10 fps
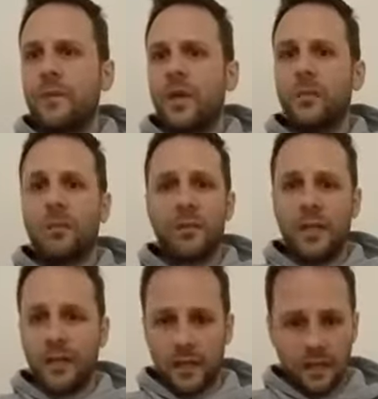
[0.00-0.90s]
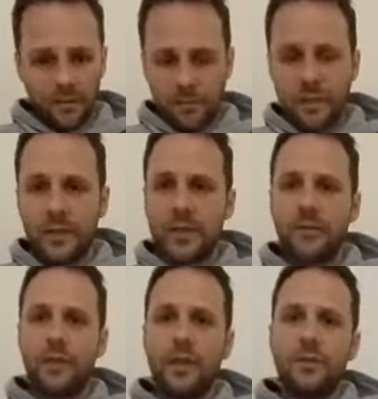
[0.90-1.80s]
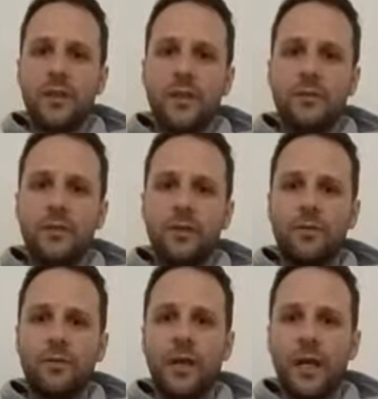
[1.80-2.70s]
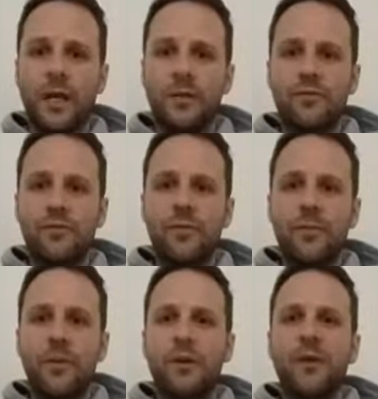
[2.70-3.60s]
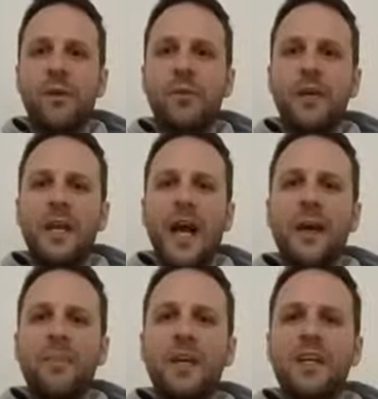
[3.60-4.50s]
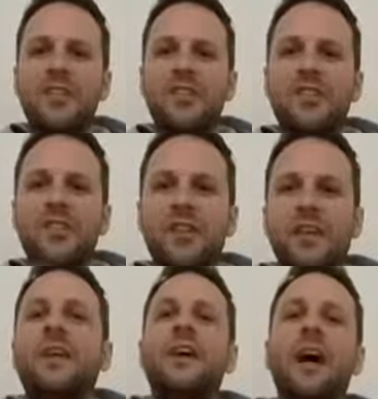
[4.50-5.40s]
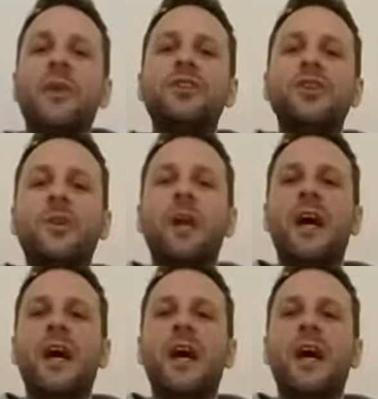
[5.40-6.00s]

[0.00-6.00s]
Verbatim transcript: I'll put a link in, in down there so you can have a look. Andrew Abercrombie, Abbers, how are you doing, my